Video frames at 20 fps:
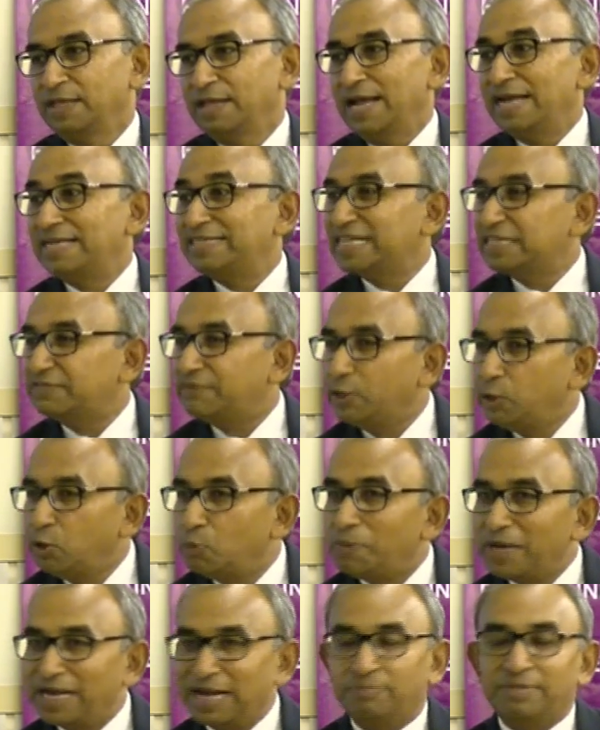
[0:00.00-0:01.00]
And he says, when you
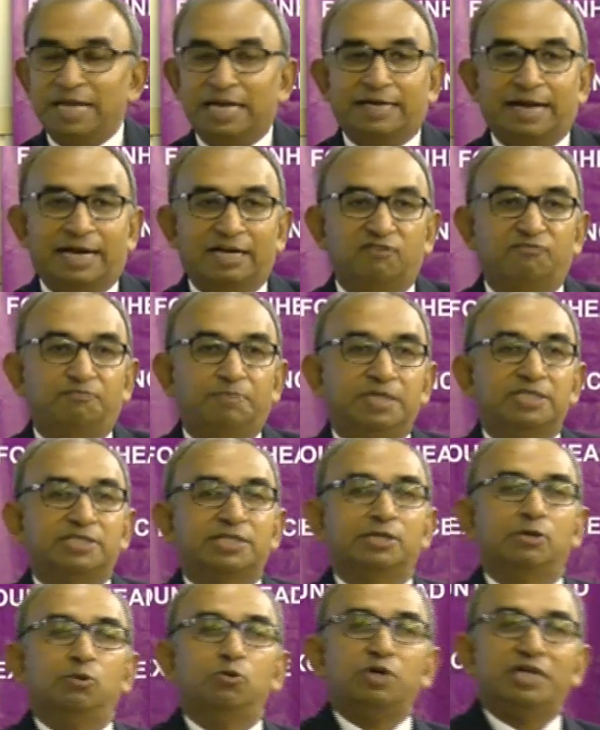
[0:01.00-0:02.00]
become that kind of
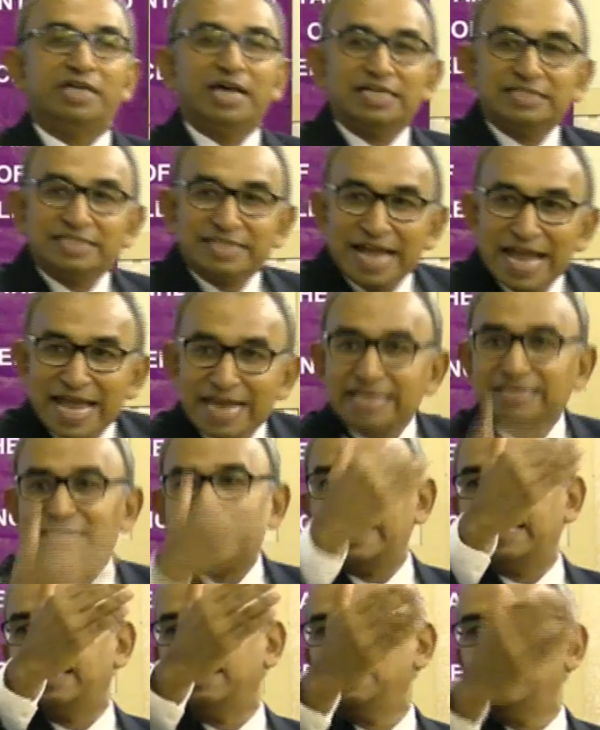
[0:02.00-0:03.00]
person who does
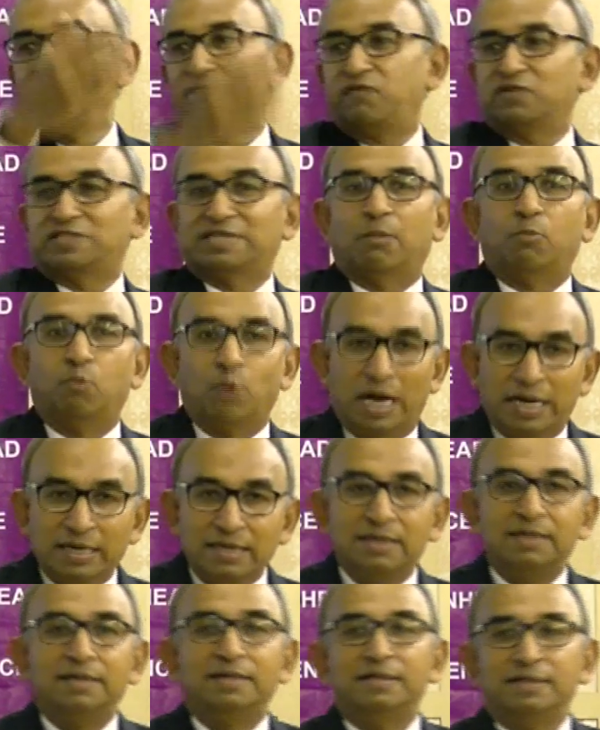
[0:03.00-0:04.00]
anything for someone,
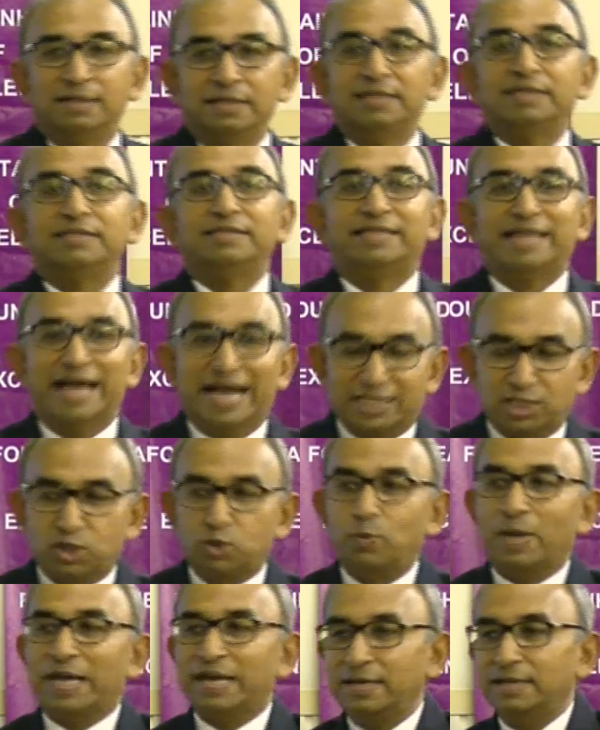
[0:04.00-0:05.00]
that's
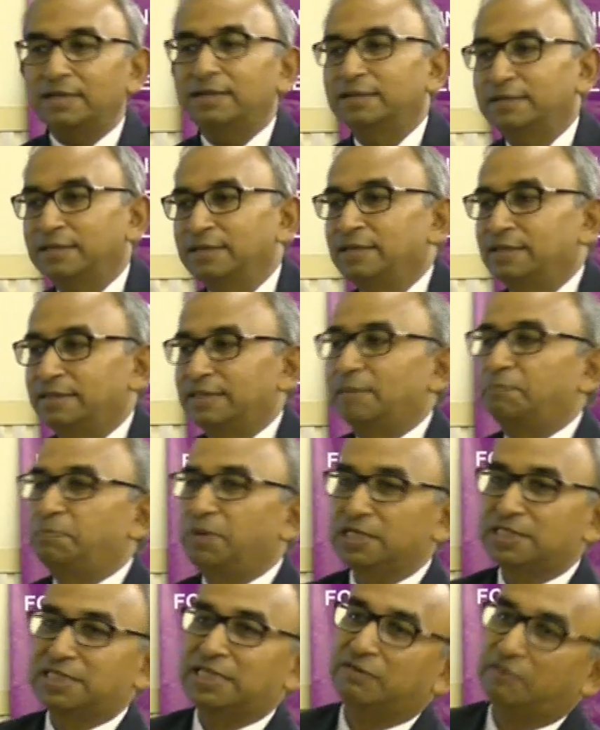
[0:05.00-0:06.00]
when that
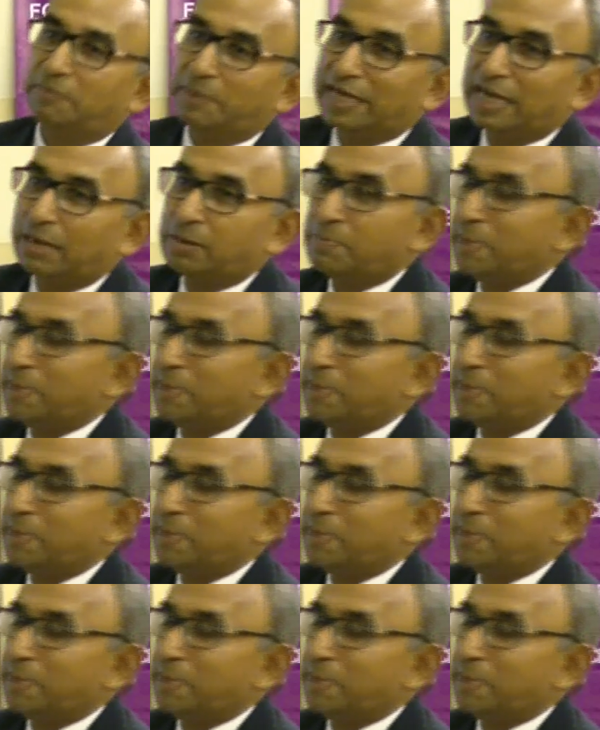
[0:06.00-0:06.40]
person will become a